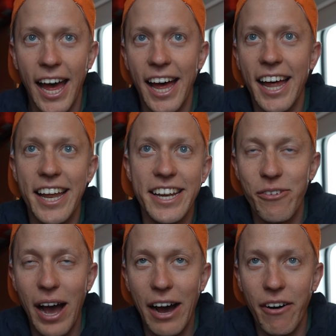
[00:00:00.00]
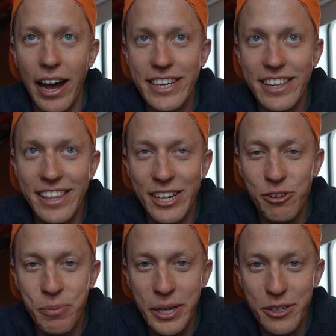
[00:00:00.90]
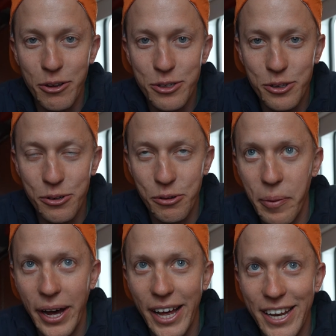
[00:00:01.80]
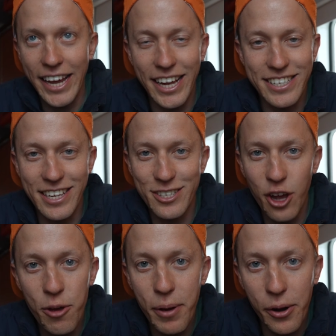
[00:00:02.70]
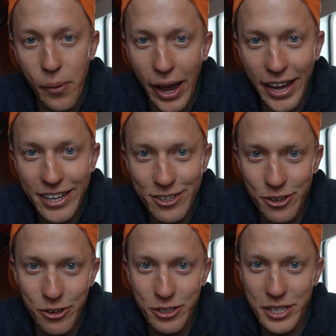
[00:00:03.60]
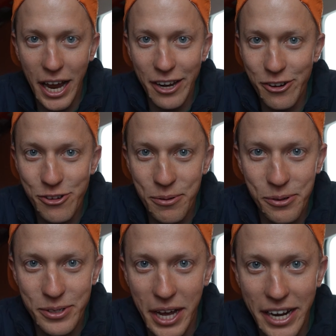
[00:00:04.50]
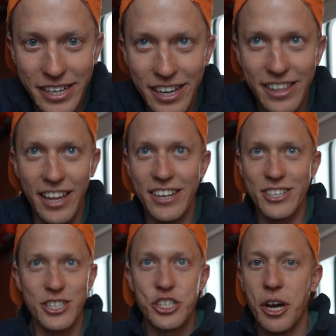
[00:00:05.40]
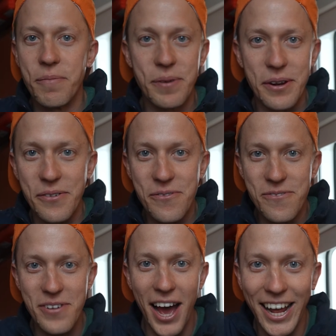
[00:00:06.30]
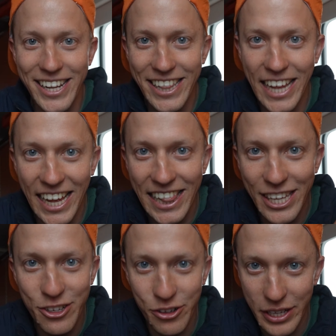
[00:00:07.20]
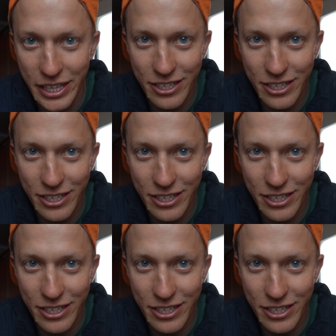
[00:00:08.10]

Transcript: And wow, I didn't think it would be so soon, but I guess there's no better way to start your trip to Antarctica than just jumping right in there literally.